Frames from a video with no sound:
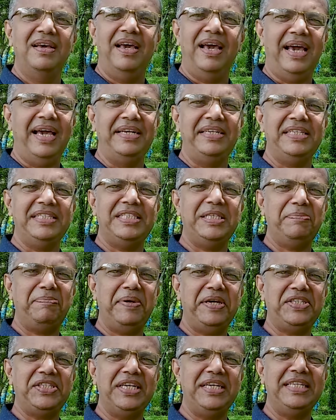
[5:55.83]

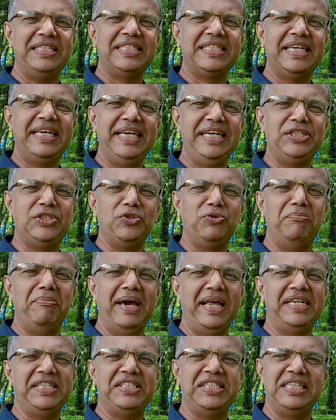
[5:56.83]
Anticipation is key to
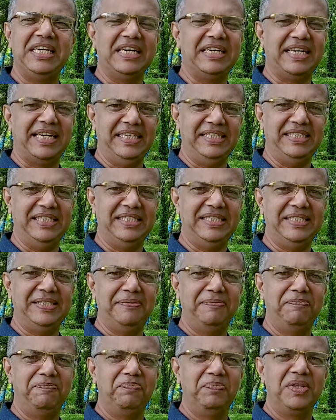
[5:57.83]
managing a crisis.
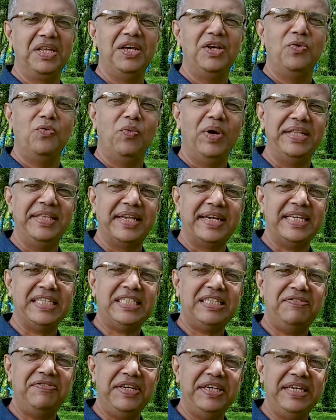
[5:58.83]
While the
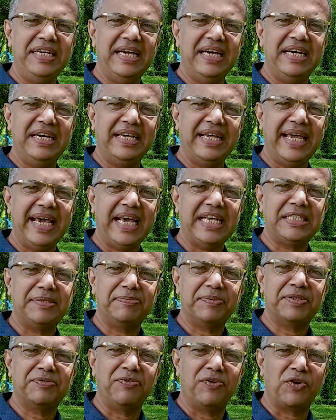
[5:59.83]
rest of India
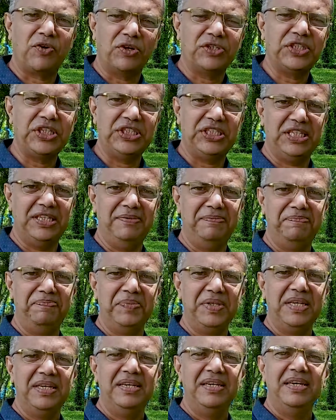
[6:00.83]
gasps for oxygen,
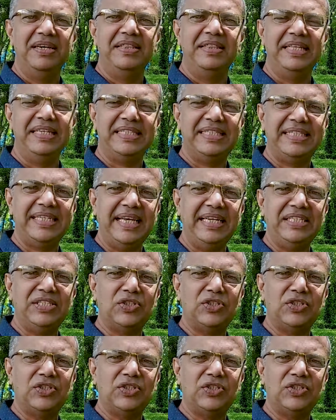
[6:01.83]
the St.